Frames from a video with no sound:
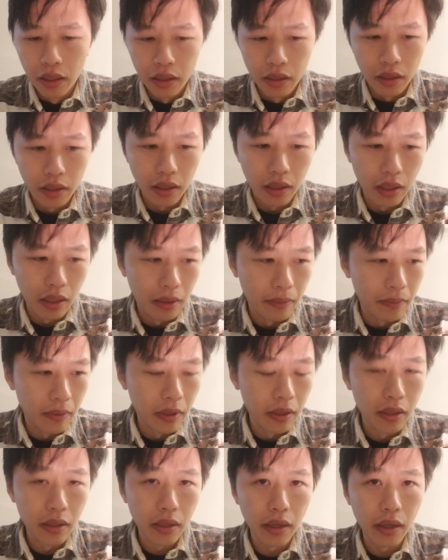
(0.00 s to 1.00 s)
Um,
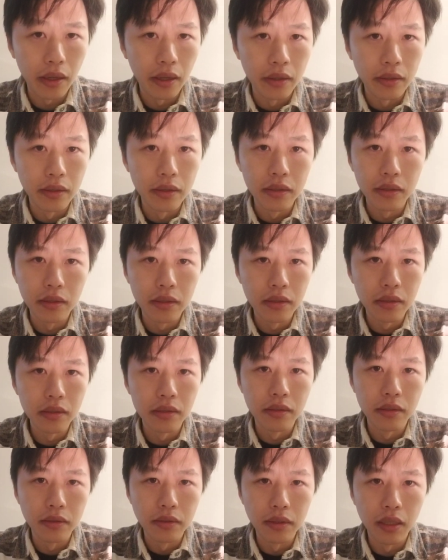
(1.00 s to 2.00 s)
and this
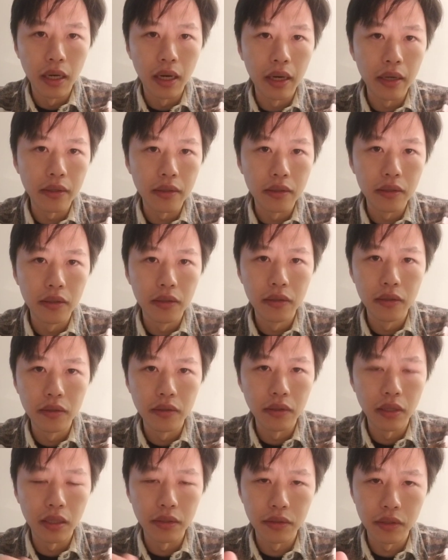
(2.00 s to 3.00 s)
is not
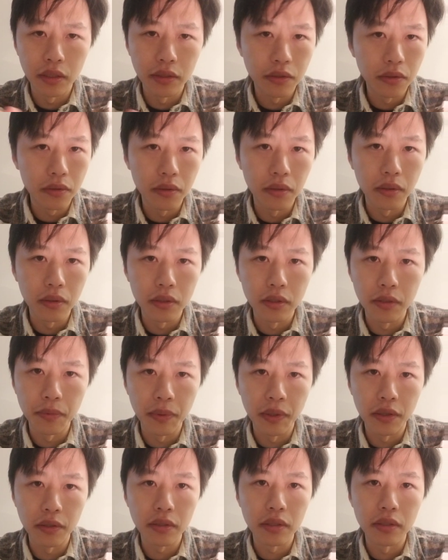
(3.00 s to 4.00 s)
nonsensical
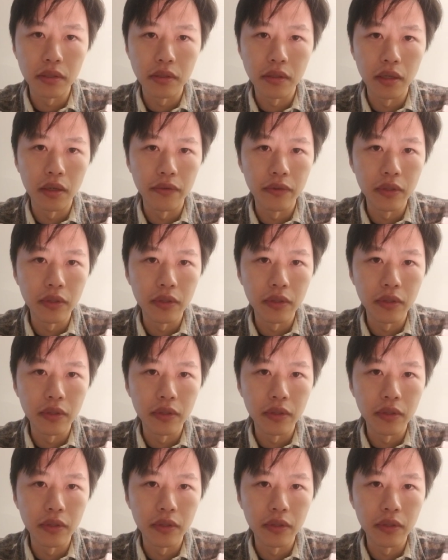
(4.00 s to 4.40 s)
conspiracy stuff.